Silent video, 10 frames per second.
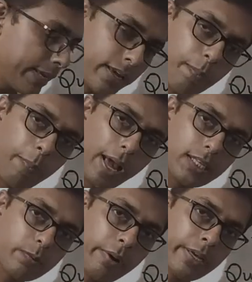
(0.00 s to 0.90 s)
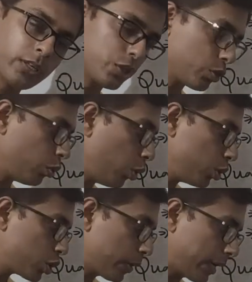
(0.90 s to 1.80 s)
here plus minus 2
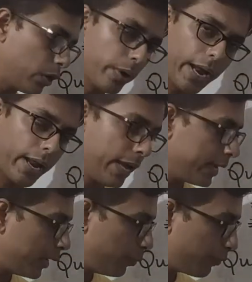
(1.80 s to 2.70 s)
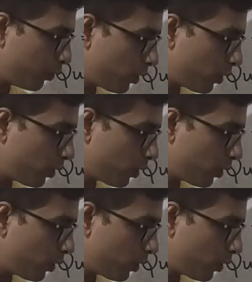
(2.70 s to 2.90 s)
whole square? Look at, if you